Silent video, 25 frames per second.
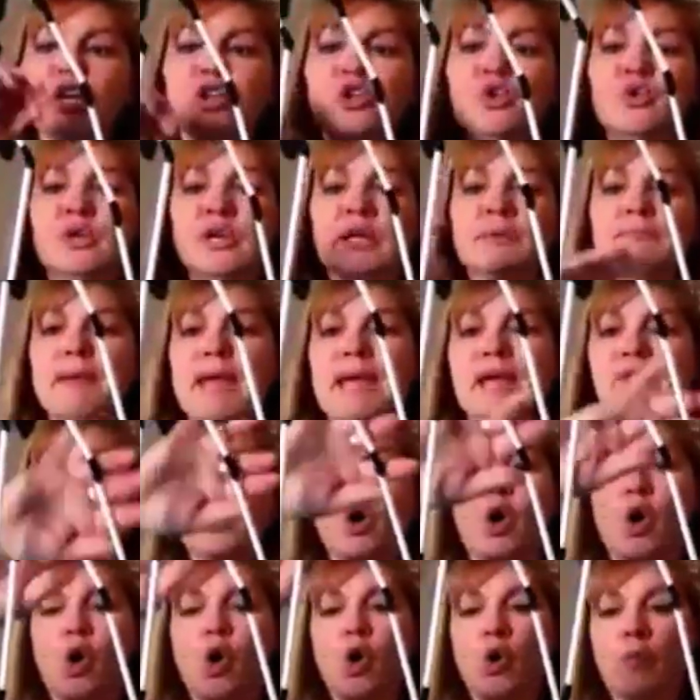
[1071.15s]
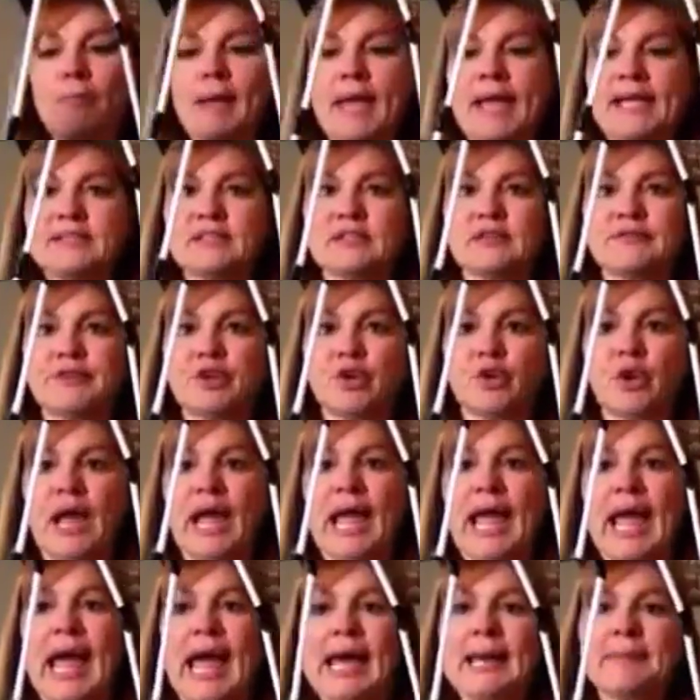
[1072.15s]
you could make the whole base of your
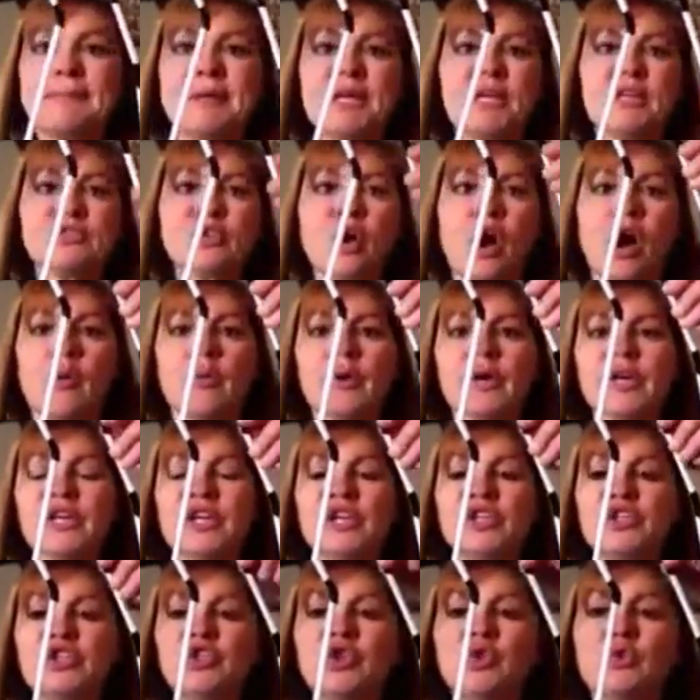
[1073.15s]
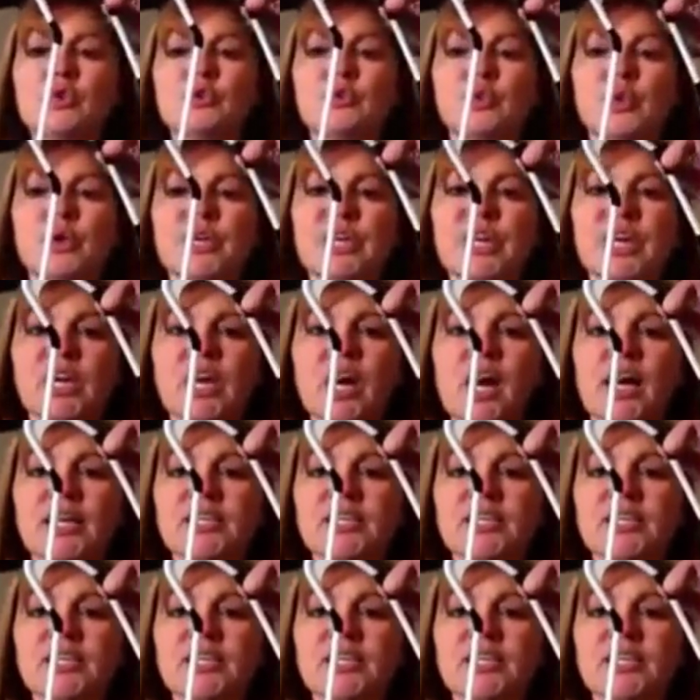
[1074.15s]
hat, because all we're going to do is we're going to